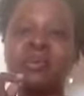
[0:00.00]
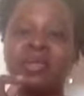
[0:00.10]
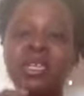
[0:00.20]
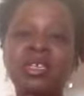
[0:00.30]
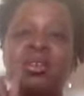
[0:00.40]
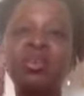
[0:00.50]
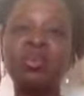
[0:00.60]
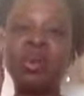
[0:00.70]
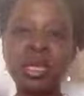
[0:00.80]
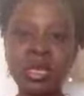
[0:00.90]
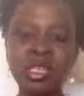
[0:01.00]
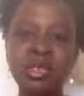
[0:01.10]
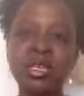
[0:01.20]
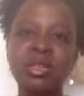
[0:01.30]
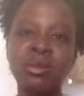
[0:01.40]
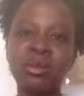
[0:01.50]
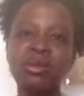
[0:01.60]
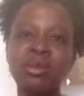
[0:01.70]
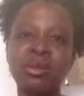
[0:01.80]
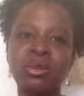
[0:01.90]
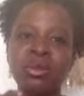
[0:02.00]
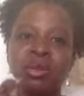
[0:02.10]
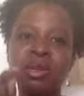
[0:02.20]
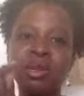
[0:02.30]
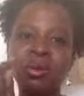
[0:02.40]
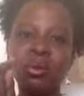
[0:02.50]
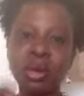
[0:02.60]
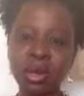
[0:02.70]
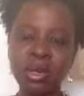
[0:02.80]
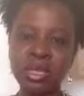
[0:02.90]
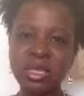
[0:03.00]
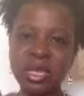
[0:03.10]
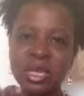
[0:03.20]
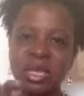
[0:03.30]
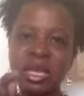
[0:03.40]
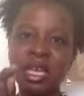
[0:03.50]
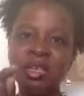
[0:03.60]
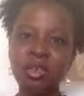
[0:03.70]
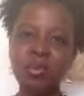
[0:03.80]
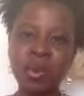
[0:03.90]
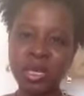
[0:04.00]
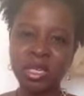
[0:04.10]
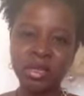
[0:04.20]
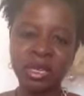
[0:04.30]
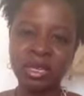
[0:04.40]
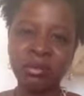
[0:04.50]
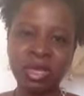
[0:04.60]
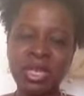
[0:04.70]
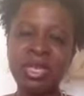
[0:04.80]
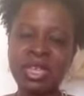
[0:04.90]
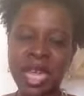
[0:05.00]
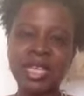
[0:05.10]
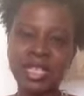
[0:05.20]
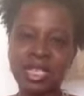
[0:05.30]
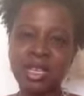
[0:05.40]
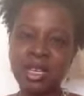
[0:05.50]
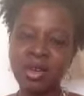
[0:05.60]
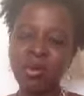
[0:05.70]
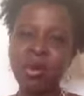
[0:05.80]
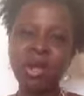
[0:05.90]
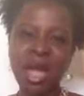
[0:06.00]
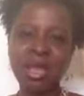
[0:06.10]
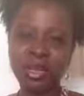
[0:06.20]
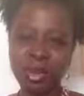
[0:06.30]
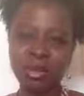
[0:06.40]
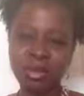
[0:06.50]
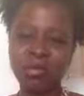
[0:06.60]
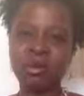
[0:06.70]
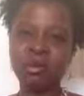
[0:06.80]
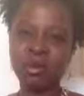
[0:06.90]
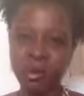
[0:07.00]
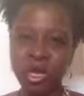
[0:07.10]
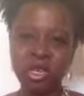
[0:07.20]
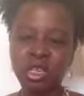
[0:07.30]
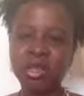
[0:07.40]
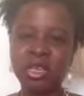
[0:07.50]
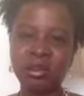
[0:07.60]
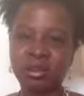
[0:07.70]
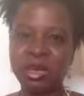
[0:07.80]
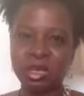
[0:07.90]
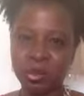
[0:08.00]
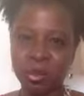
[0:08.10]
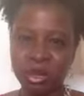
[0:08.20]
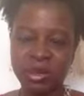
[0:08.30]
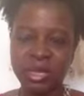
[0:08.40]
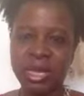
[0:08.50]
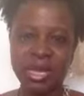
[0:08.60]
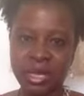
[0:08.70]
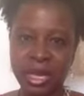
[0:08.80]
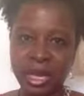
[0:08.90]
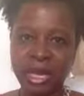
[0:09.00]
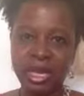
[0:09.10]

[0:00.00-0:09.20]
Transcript: that you penetrated the room with your words, and you penetrated me. That's where I know you from. You penetrated my spirit that day.